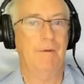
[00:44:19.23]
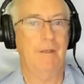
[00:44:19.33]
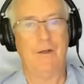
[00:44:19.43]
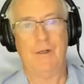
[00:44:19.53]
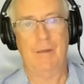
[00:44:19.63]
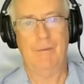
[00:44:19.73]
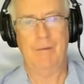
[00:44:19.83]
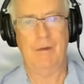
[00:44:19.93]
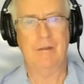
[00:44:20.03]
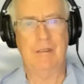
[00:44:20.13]
There's actually I mean,
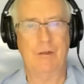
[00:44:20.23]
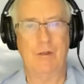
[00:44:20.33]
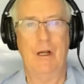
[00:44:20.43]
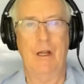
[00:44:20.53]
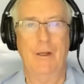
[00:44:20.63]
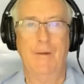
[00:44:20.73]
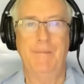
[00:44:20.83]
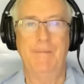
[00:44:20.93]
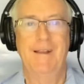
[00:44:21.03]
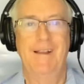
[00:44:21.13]
I mean I'm an Australian,
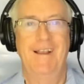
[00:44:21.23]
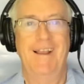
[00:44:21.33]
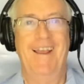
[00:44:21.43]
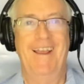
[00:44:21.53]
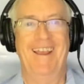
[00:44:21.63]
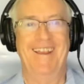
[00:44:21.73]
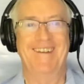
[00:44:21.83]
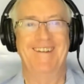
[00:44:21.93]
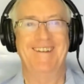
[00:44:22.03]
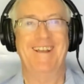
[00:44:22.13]

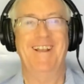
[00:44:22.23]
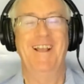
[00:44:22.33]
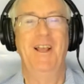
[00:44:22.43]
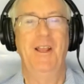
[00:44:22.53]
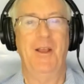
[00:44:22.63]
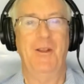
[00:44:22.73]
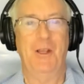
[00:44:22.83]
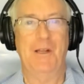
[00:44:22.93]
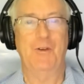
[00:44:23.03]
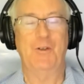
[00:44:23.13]
and uh, a
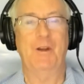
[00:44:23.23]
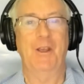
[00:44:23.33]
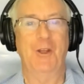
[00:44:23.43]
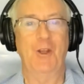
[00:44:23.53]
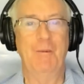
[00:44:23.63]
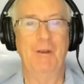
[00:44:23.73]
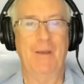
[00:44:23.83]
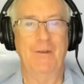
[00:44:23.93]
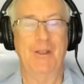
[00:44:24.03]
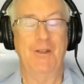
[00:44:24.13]
lot of Australian humour
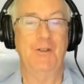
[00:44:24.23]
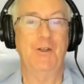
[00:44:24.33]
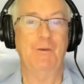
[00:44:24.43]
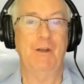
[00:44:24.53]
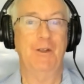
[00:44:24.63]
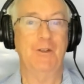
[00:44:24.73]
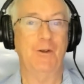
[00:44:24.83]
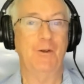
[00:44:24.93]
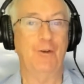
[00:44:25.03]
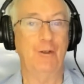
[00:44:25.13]
comes out. There's an Australian
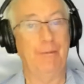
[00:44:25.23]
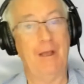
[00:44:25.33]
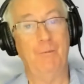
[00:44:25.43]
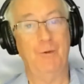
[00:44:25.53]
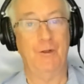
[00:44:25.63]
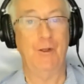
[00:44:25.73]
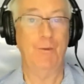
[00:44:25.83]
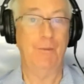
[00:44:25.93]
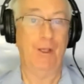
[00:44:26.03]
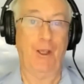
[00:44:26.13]
song called "The Pub with
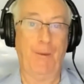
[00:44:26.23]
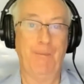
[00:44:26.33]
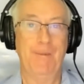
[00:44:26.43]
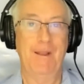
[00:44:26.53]
No Beer."